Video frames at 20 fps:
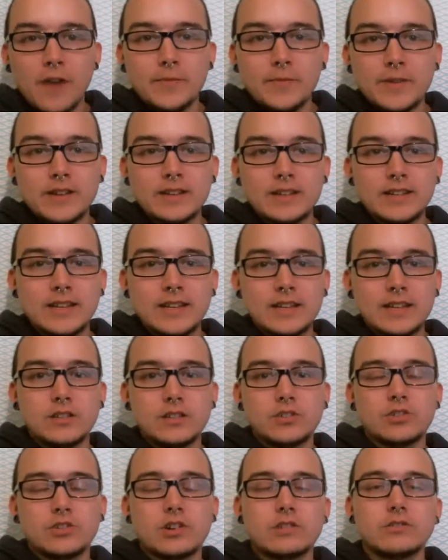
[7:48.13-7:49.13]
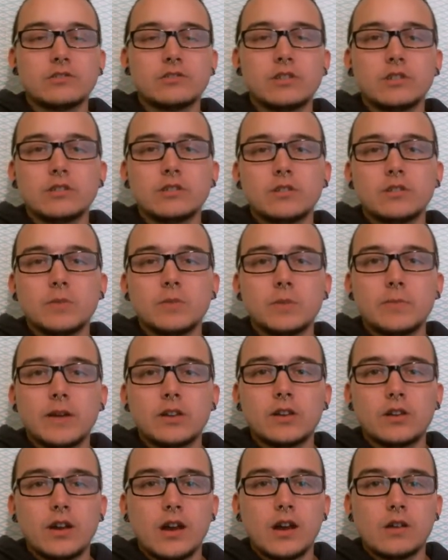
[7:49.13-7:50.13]
I've been getting gendered a little bit
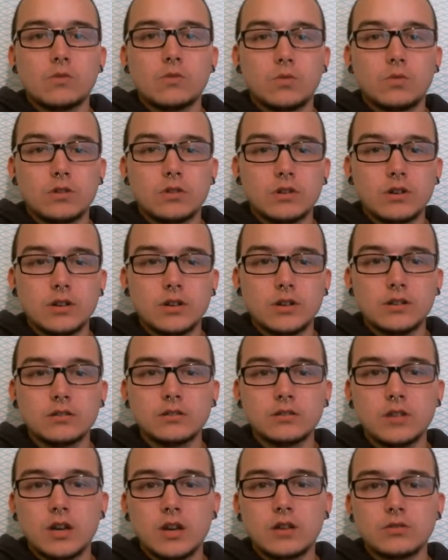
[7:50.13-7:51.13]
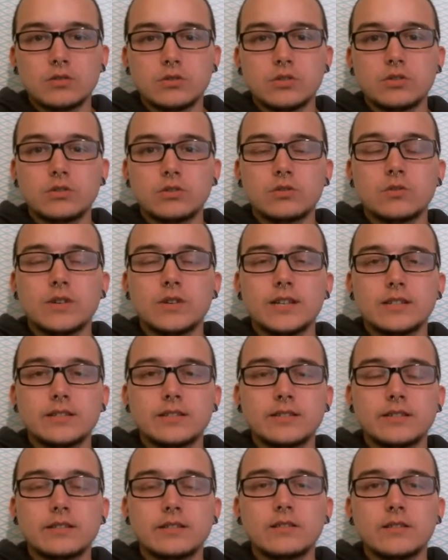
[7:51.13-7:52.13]
better at work now, too. It's
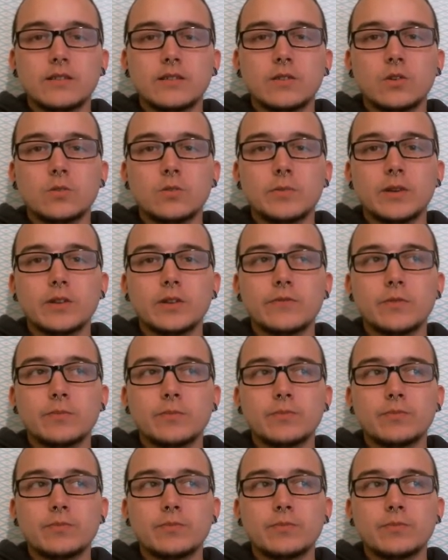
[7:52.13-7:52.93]
still a little bit of a